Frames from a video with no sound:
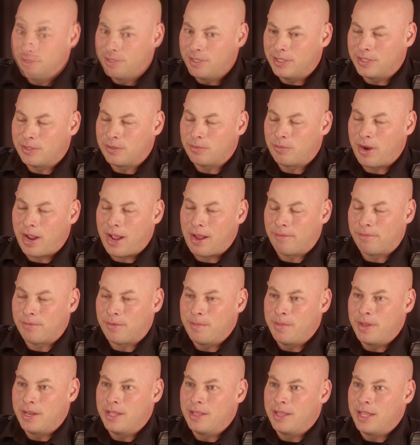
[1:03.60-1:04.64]
sits around
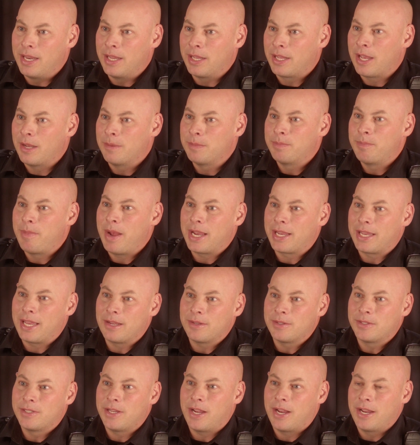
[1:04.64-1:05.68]
for a minute, and then he comes back
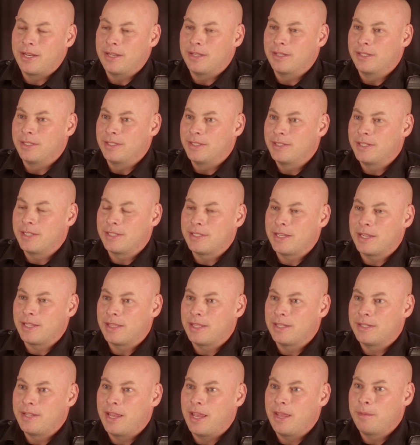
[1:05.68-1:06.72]
outside and he sits at
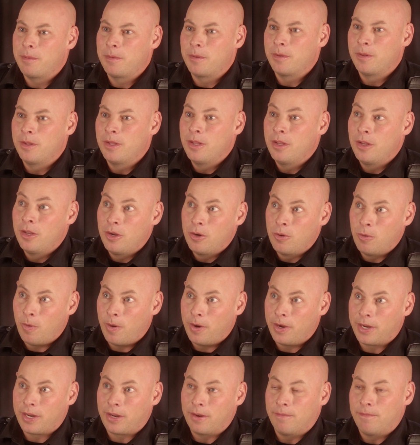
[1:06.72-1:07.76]
the table
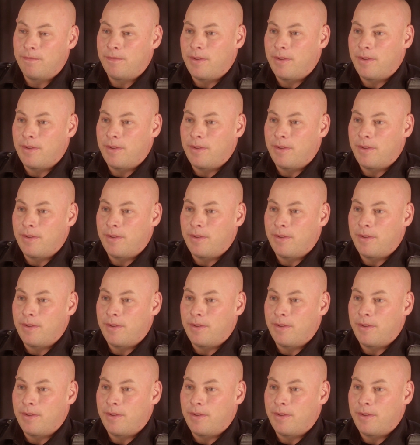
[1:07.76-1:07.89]
where he could